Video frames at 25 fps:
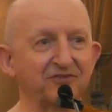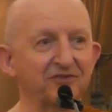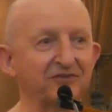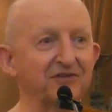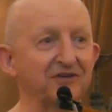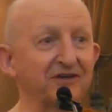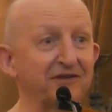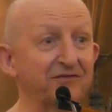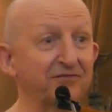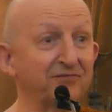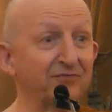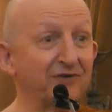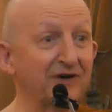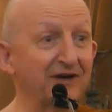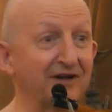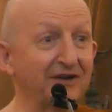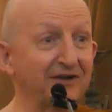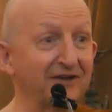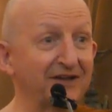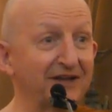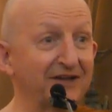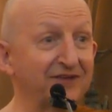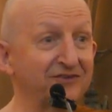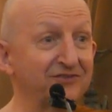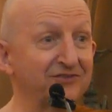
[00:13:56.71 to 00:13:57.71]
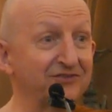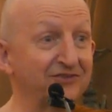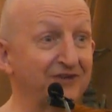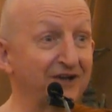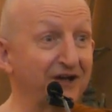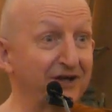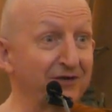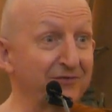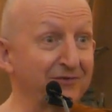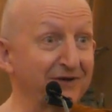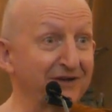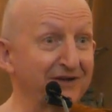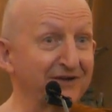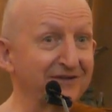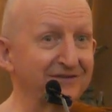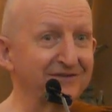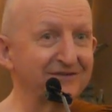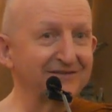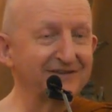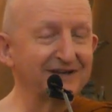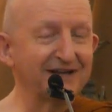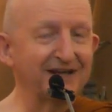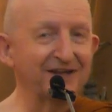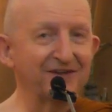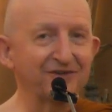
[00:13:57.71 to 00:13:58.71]
to live well and to die well,
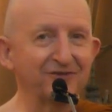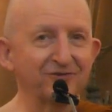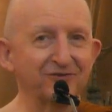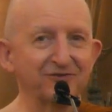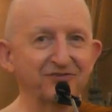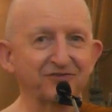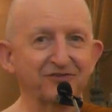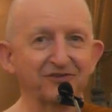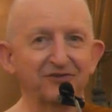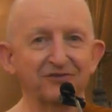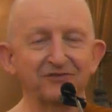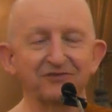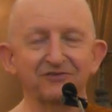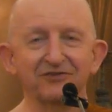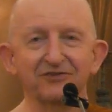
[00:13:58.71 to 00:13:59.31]
and also